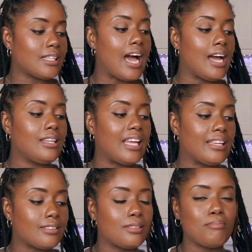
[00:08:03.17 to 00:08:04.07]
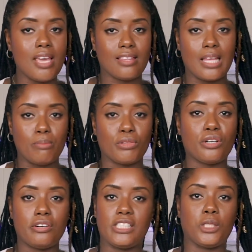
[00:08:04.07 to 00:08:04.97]
I like to make them
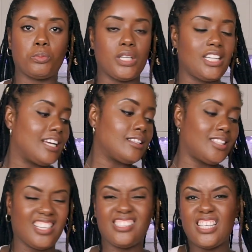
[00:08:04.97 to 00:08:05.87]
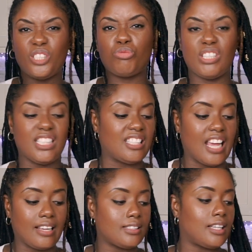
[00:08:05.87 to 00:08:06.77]
crispy and they taste really
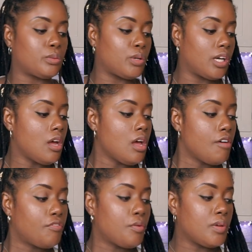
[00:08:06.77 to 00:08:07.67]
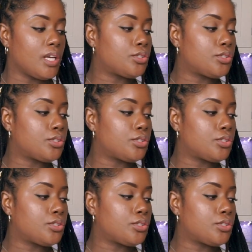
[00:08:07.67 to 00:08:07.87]
nice that way for me.